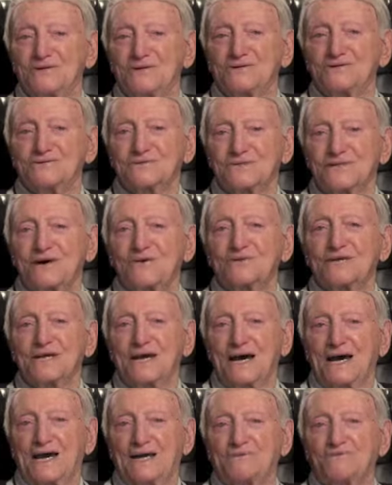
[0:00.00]
oh,
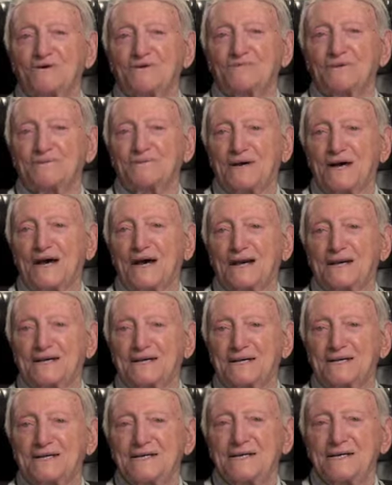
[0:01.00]
okay, we'll be
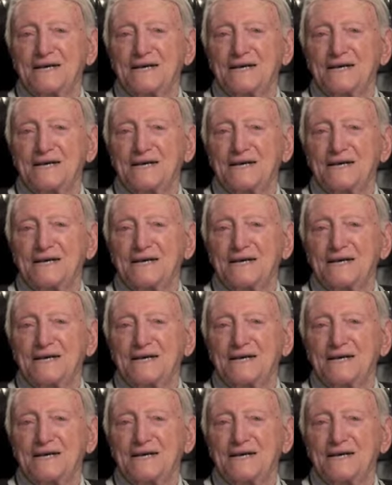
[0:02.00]
back.